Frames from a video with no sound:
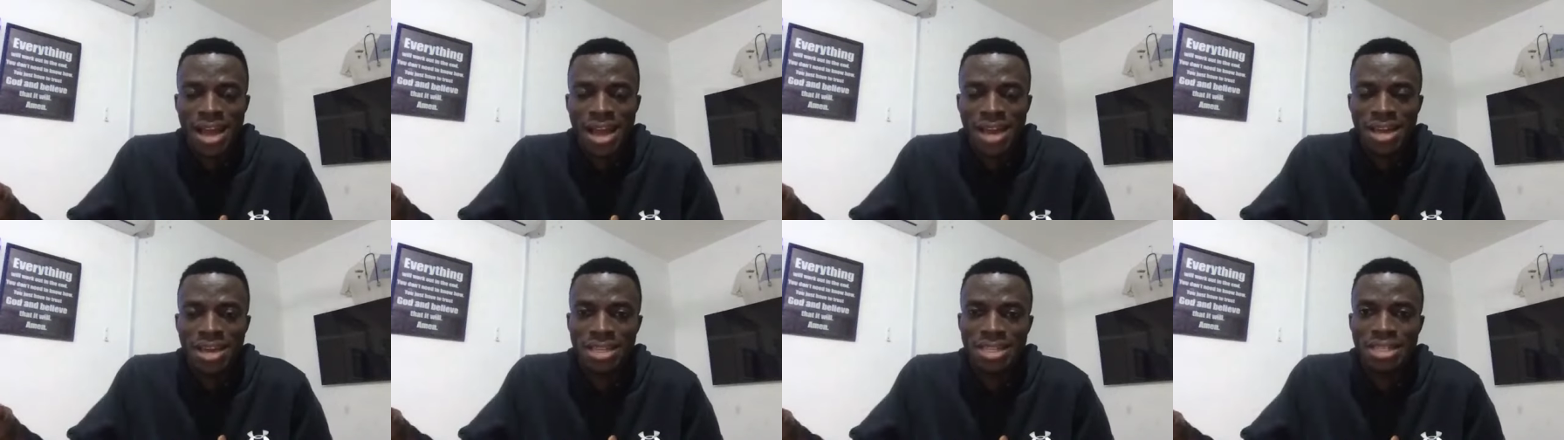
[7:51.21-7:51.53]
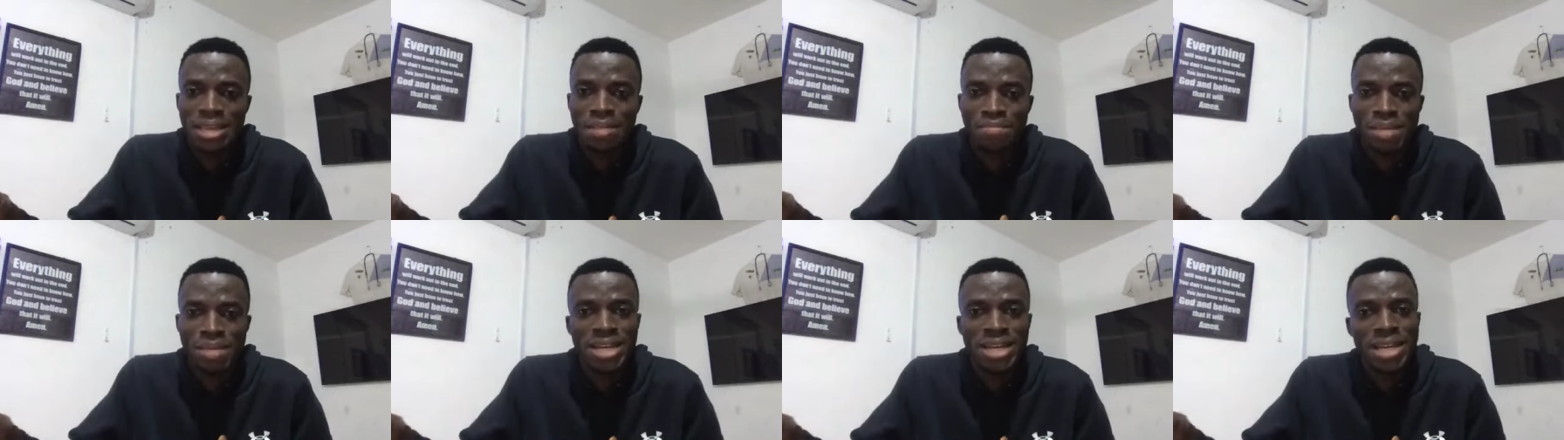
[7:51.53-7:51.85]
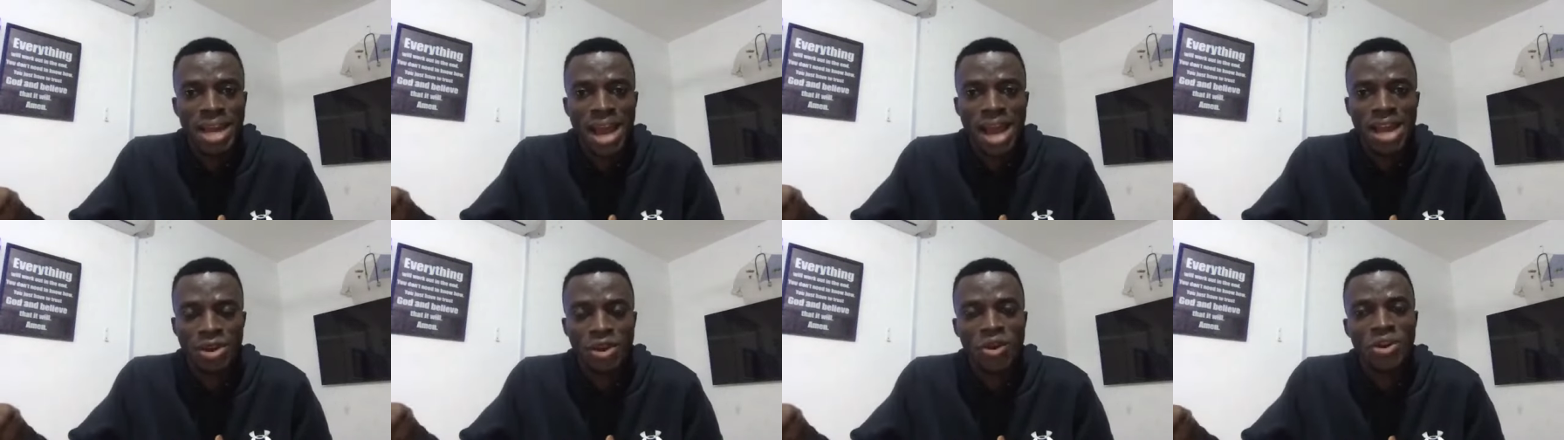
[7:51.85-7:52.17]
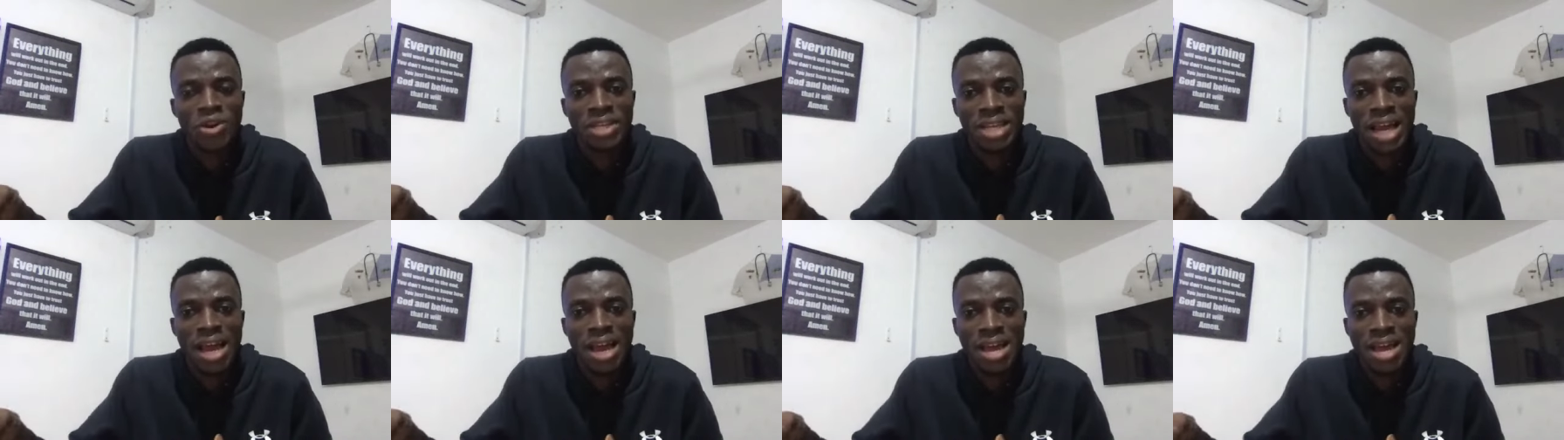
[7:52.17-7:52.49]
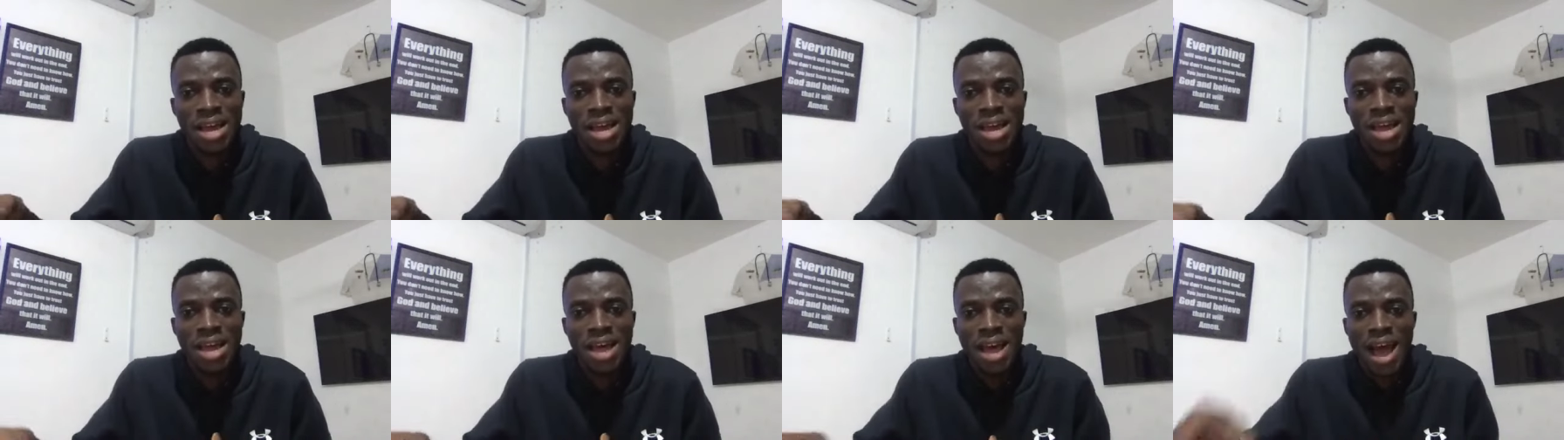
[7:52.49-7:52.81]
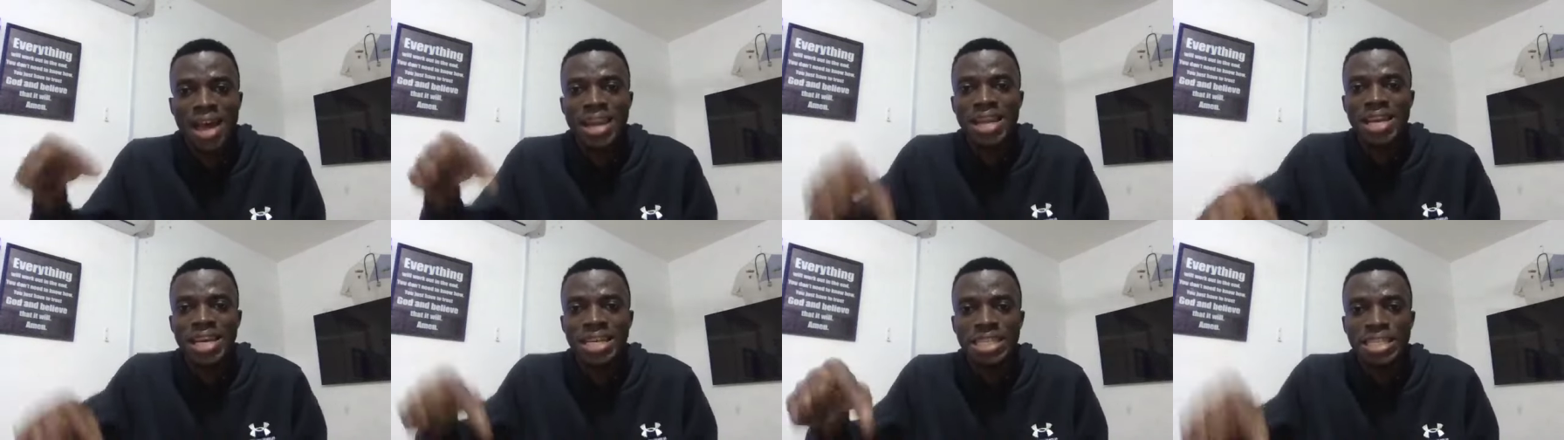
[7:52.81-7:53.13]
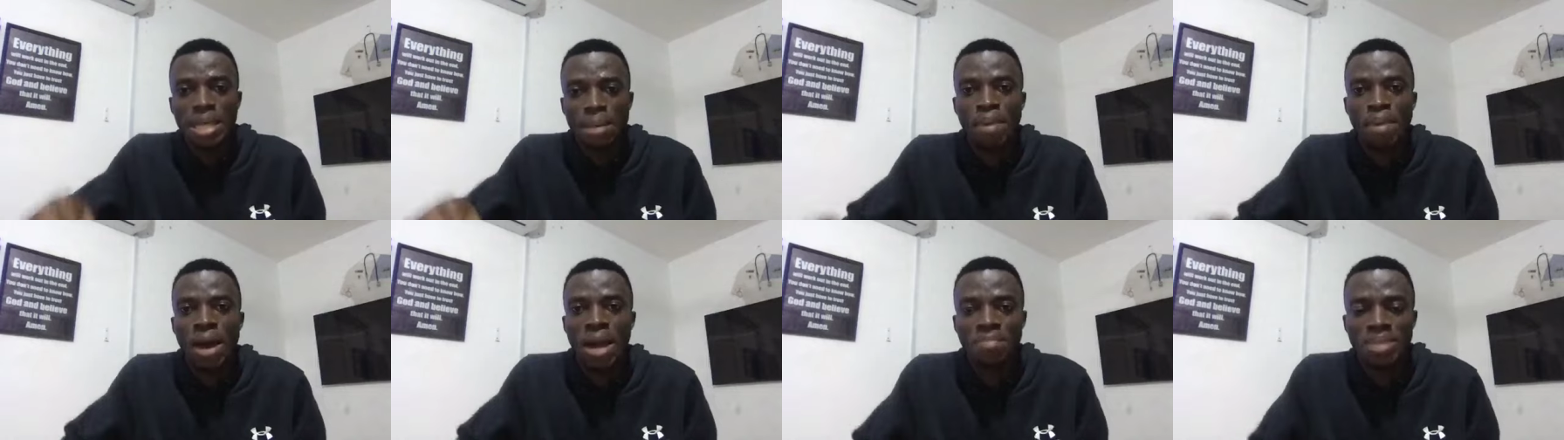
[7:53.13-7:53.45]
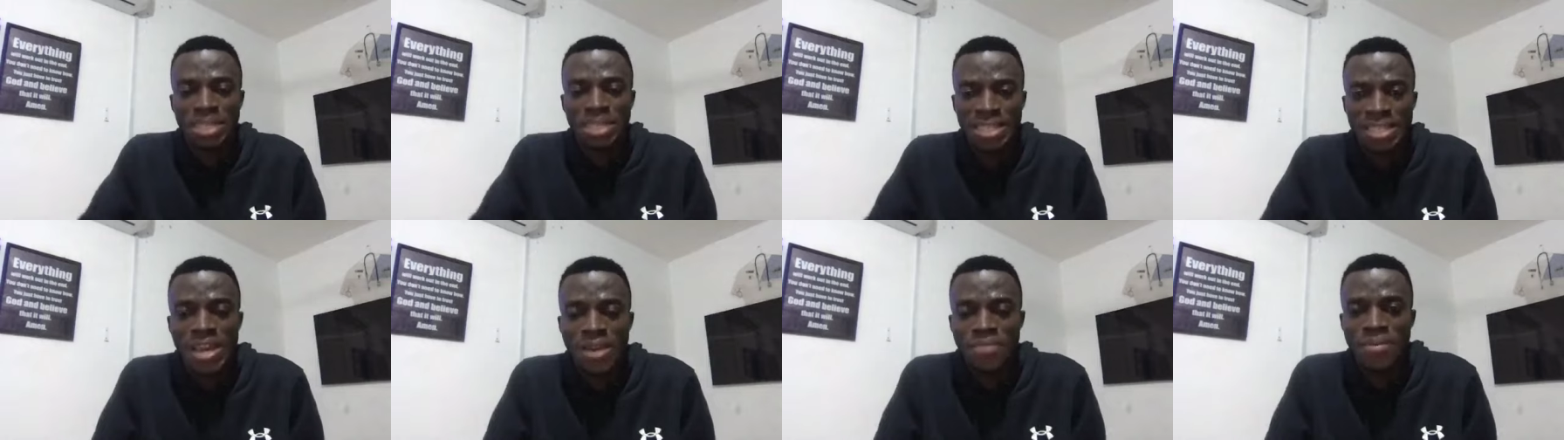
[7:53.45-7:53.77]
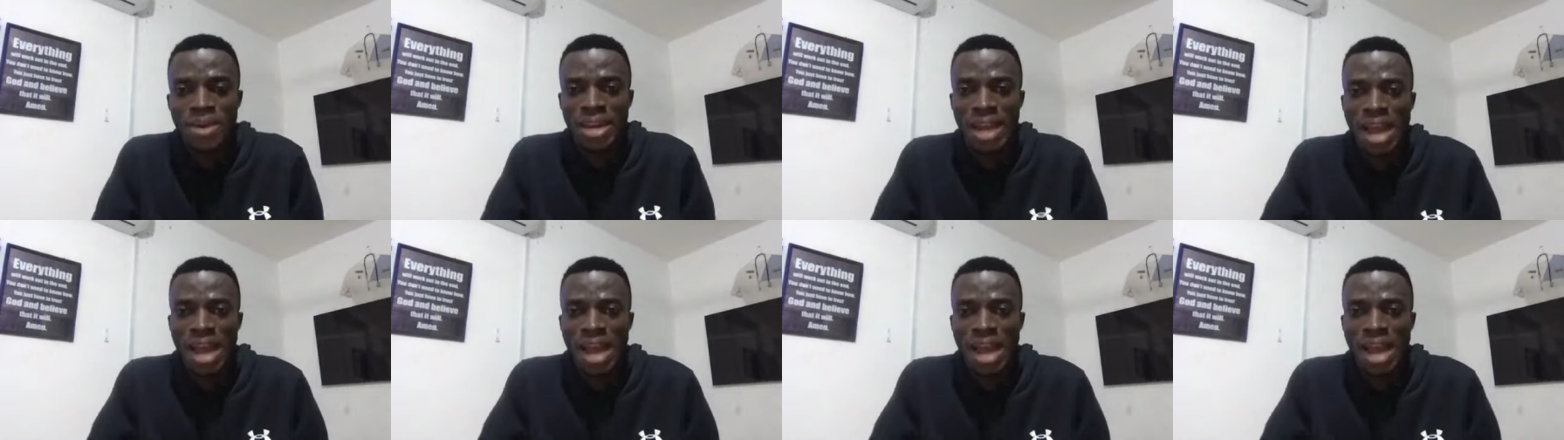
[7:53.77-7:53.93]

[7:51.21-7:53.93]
is a medical doctor and he's a parliamentarian.